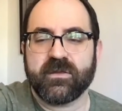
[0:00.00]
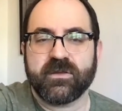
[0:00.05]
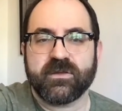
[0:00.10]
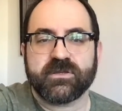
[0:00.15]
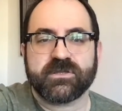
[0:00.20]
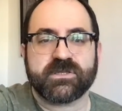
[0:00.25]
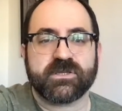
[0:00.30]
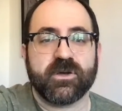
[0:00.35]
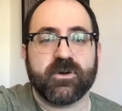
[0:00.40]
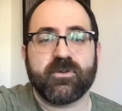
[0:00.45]

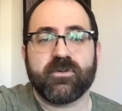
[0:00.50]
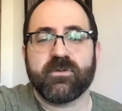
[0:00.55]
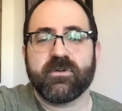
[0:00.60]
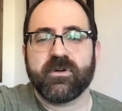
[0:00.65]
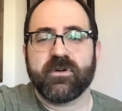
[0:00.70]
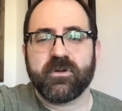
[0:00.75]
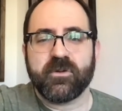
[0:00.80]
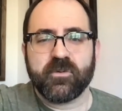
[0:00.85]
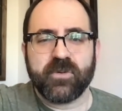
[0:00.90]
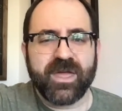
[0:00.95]
So,
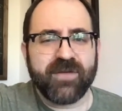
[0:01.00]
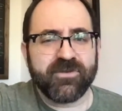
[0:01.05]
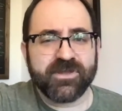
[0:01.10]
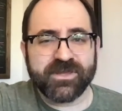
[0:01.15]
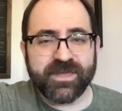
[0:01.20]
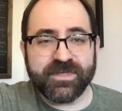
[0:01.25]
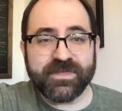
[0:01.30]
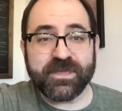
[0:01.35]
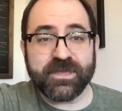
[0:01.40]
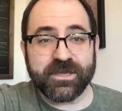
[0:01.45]
we haven't
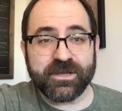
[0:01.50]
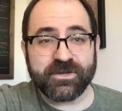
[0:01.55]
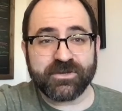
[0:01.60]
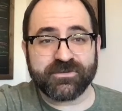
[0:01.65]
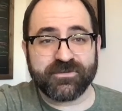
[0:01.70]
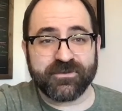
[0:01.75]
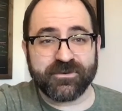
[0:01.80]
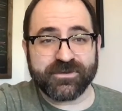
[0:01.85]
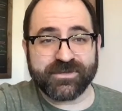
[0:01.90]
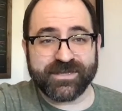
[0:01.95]
done the Yiddish
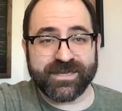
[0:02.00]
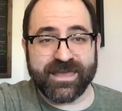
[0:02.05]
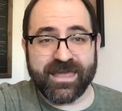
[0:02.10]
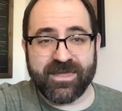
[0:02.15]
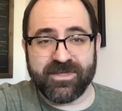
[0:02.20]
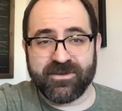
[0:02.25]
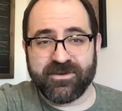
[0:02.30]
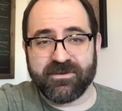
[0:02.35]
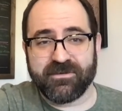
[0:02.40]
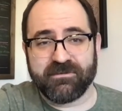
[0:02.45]
verse
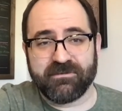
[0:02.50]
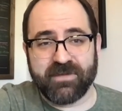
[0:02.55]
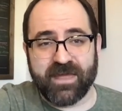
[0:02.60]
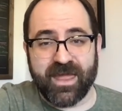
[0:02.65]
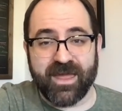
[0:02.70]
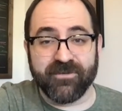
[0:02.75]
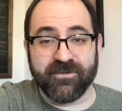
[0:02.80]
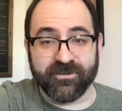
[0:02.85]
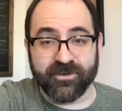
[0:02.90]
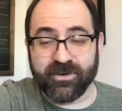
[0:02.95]
together
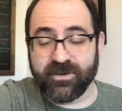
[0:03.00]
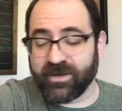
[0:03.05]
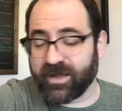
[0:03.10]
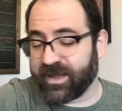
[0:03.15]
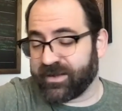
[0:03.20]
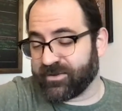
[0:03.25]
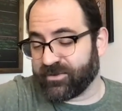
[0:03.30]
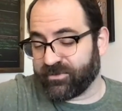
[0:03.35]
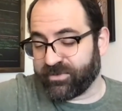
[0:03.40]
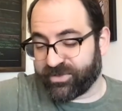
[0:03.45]
ever, I
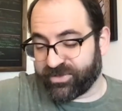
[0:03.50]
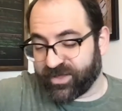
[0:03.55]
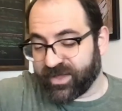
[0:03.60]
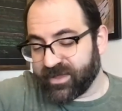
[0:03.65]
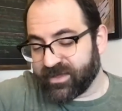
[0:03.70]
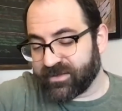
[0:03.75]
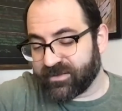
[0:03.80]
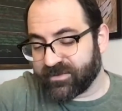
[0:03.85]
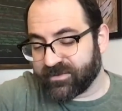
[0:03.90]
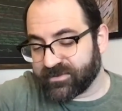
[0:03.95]
don't
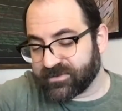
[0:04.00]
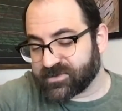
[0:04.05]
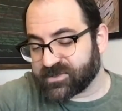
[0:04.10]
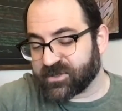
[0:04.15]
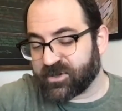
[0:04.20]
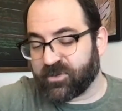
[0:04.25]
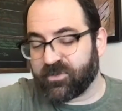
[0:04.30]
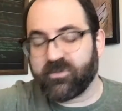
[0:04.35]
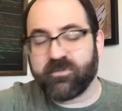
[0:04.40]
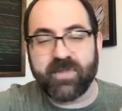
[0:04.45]
think.
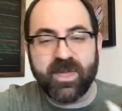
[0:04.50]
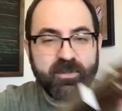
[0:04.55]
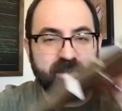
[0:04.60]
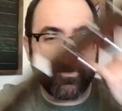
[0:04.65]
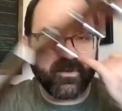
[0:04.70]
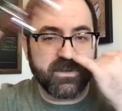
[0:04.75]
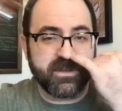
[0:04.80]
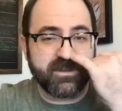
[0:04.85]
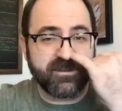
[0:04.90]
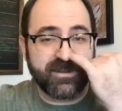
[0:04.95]
So maybe
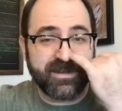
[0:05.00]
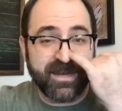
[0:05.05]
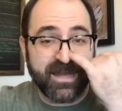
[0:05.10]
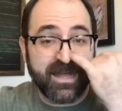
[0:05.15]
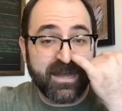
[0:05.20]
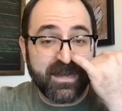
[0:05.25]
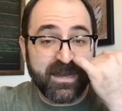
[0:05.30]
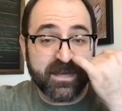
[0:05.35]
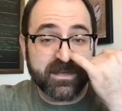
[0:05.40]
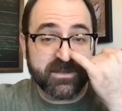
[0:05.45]
we'll do it
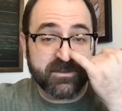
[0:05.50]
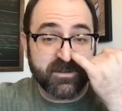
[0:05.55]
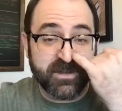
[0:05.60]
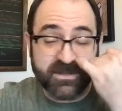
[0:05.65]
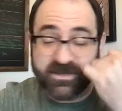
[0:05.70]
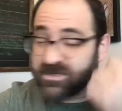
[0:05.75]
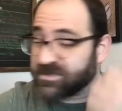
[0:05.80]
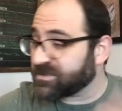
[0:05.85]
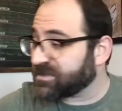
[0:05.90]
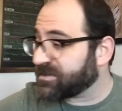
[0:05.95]
again next week
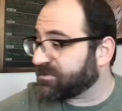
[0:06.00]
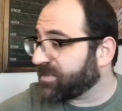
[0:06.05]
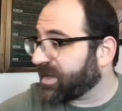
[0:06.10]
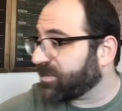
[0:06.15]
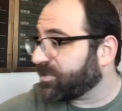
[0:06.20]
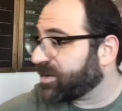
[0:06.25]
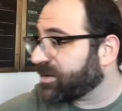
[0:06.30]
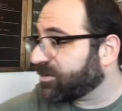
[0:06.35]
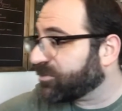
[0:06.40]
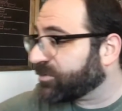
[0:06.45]
just to
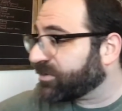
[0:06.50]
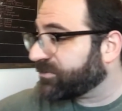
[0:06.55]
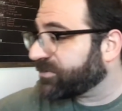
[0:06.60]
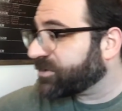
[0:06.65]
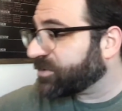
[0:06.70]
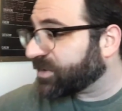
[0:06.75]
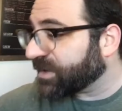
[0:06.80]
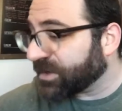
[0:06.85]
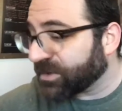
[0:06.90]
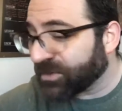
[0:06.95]
maybe
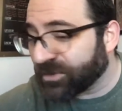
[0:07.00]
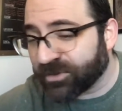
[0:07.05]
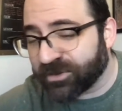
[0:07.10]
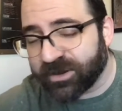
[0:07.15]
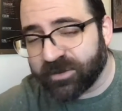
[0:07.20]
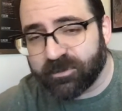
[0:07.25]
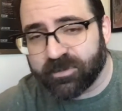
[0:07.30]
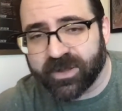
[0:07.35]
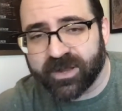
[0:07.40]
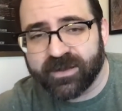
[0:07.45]
review it and learn
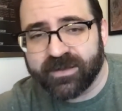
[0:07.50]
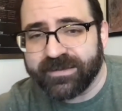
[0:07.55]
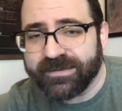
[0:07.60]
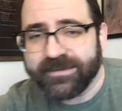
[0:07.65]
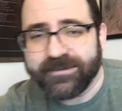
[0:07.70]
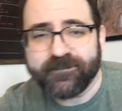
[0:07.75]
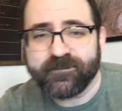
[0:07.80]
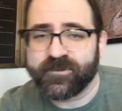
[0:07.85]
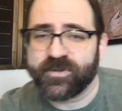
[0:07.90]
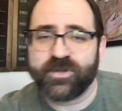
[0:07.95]
it, but
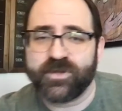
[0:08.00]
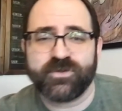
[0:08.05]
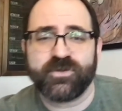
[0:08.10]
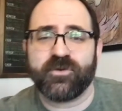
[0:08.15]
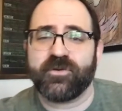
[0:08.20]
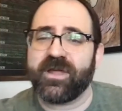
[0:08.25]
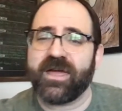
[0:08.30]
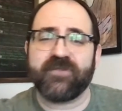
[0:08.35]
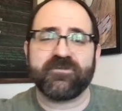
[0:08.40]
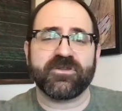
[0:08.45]
you
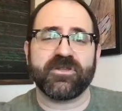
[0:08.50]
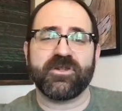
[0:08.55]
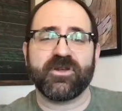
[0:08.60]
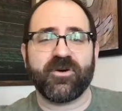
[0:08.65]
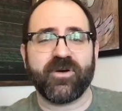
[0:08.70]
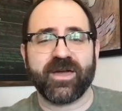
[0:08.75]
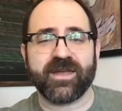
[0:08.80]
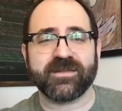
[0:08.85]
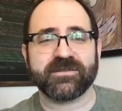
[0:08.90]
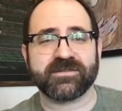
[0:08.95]
don't have to know
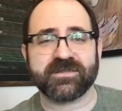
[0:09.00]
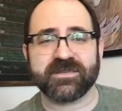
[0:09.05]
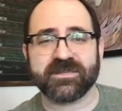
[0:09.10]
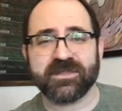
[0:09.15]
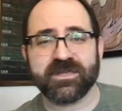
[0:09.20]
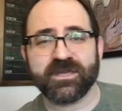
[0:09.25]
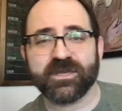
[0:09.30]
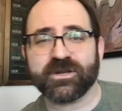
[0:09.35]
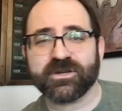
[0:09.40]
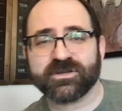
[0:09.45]
how to sing
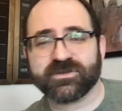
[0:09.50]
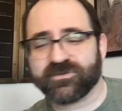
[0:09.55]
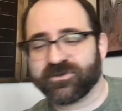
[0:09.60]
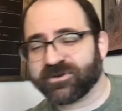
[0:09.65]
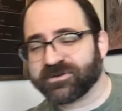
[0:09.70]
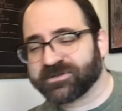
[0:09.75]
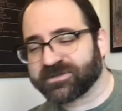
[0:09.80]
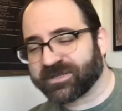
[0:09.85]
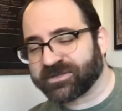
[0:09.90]
the Yiddish verse.